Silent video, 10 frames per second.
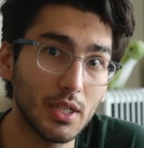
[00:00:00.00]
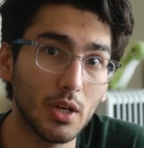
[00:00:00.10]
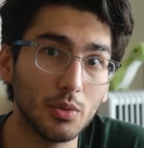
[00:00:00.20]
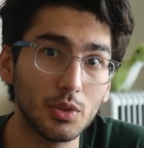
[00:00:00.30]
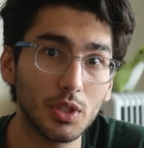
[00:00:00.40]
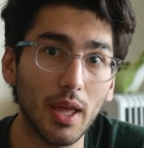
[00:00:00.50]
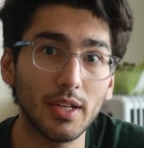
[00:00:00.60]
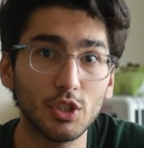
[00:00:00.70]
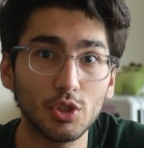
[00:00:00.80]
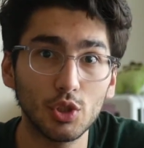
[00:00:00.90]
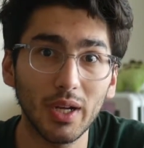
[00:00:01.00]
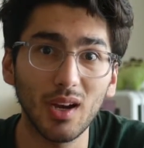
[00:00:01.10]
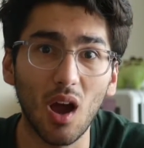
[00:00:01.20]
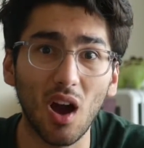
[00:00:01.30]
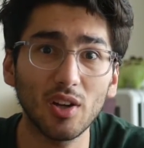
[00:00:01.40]
notes and just try
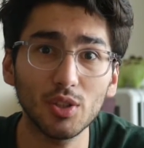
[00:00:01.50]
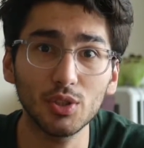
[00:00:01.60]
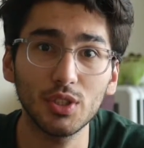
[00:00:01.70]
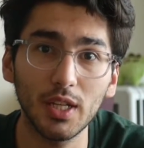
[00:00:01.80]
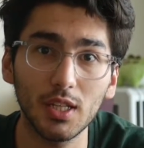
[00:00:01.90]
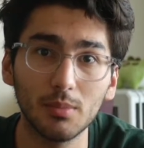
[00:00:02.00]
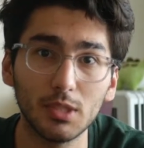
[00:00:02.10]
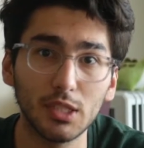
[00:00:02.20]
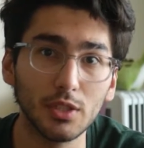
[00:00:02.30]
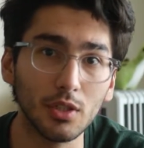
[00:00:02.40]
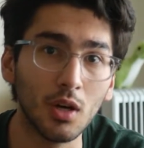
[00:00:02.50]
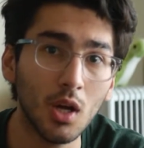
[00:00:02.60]
and understand the material.